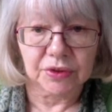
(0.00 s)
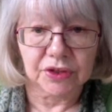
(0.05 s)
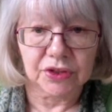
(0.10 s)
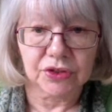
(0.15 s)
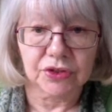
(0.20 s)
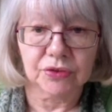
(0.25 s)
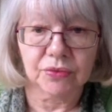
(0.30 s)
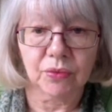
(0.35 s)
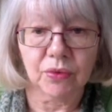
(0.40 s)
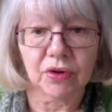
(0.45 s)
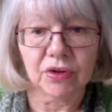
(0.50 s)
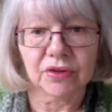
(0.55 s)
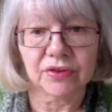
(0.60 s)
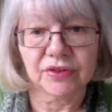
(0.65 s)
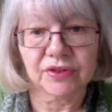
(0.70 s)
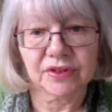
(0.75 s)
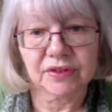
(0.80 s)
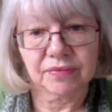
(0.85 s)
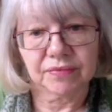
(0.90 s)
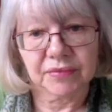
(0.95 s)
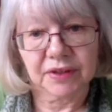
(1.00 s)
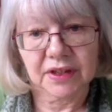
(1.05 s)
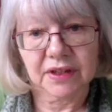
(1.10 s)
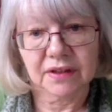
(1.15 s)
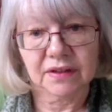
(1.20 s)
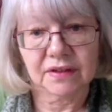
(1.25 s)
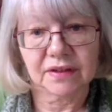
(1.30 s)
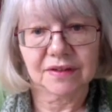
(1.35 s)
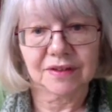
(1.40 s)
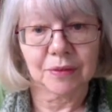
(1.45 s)
which
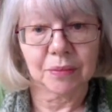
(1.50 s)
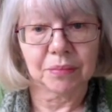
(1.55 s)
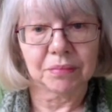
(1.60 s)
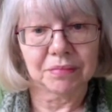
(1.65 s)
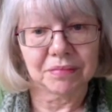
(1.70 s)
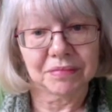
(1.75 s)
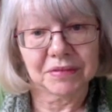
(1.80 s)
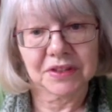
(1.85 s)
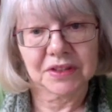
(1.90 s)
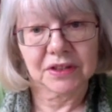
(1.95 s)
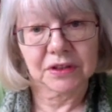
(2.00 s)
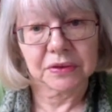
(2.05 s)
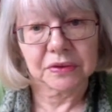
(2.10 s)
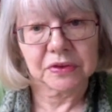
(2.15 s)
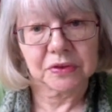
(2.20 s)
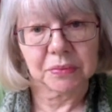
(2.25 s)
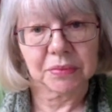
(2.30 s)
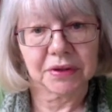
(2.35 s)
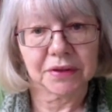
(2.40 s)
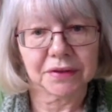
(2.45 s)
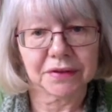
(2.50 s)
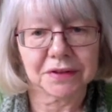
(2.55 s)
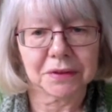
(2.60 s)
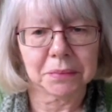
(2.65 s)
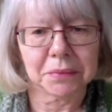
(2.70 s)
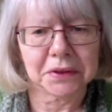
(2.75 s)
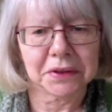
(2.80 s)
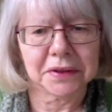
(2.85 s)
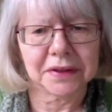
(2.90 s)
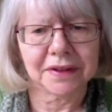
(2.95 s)
is still supposed to
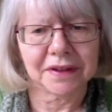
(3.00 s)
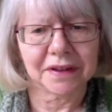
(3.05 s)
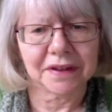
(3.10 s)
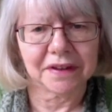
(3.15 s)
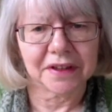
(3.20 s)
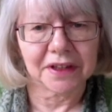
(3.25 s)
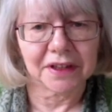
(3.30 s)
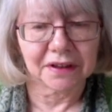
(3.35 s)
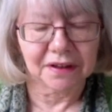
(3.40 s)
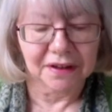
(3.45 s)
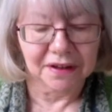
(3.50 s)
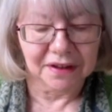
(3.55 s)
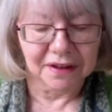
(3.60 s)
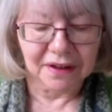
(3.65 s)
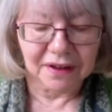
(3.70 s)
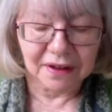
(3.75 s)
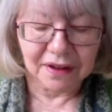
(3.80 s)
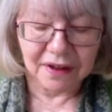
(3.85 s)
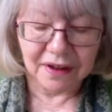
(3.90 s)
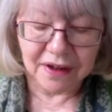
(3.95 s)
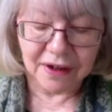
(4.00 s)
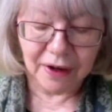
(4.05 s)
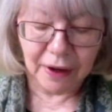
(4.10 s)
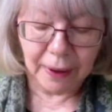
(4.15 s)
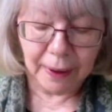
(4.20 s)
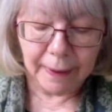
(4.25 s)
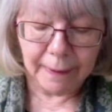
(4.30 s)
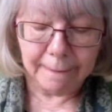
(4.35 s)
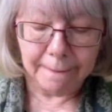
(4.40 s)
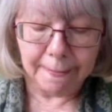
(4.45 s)
be, I think,
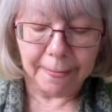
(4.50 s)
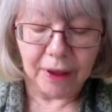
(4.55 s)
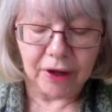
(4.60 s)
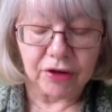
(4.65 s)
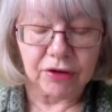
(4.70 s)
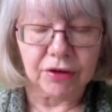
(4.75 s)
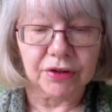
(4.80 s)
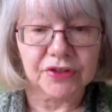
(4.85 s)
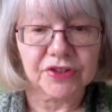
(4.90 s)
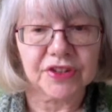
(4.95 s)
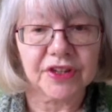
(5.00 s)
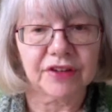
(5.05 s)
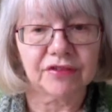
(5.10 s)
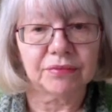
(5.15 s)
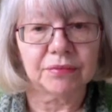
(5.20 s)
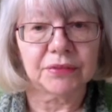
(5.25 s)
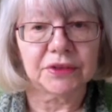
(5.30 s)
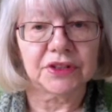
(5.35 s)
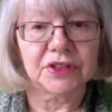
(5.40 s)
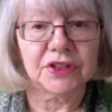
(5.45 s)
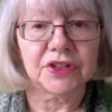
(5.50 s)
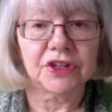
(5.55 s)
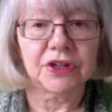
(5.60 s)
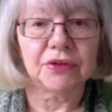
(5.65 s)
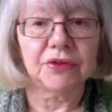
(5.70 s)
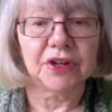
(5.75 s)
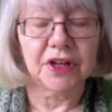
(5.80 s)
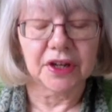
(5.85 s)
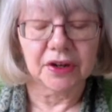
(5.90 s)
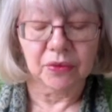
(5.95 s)
a cross-government
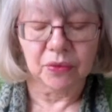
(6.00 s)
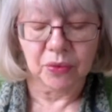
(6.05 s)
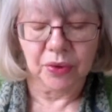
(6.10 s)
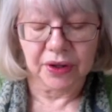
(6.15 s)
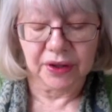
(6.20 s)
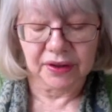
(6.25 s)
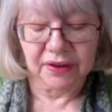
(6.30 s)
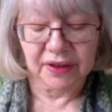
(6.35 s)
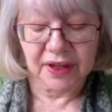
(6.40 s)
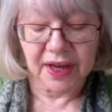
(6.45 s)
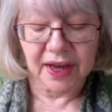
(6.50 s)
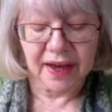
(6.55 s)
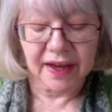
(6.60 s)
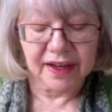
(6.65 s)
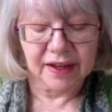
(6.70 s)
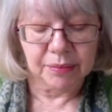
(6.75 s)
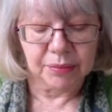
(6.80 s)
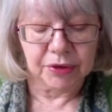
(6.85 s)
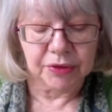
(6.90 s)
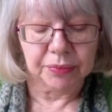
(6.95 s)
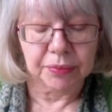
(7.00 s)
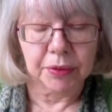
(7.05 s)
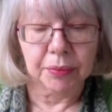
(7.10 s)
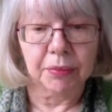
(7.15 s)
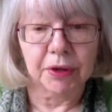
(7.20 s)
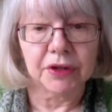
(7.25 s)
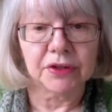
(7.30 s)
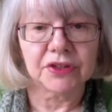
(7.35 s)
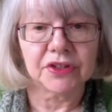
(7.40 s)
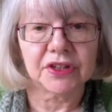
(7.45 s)
unit with the aim of
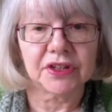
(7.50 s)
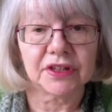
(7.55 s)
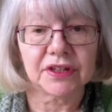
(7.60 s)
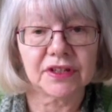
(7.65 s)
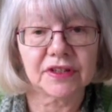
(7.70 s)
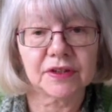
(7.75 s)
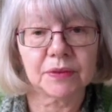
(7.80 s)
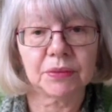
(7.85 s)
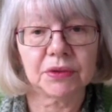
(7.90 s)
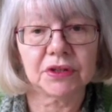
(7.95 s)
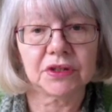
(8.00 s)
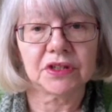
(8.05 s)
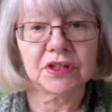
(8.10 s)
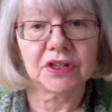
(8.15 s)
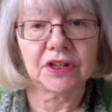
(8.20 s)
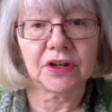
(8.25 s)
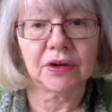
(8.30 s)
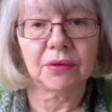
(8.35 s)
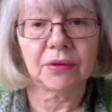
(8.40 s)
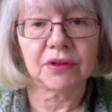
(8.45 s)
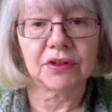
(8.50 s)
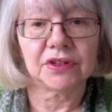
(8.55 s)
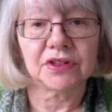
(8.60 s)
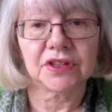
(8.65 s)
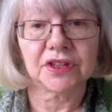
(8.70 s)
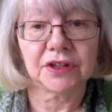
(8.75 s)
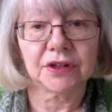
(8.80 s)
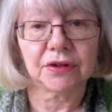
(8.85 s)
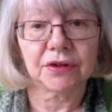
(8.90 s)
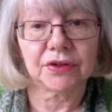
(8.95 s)
promoting disability
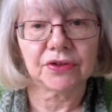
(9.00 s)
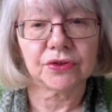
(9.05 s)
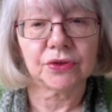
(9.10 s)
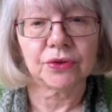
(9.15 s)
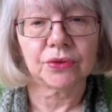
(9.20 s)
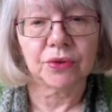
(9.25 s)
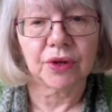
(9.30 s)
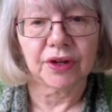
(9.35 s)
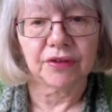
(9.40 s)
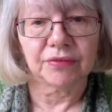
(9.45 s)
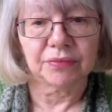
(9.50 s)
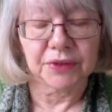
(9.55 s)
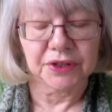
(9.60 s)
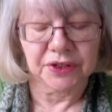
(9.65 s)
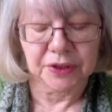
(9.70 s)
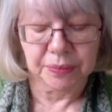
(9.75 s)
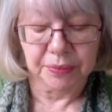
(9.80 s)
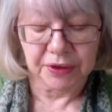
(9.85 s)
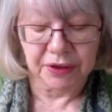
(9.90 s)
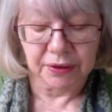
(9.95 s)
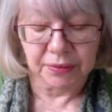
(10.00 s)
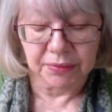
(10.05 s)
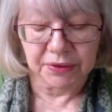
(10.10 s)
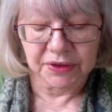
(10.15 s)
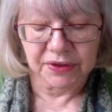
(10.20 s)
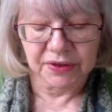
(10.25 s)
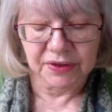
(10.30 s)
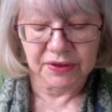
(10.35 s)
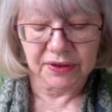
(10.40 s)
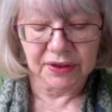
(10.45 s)
equality across all government
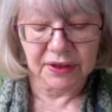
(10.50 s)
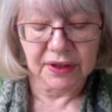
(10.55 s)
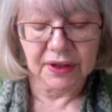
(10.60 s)
departments.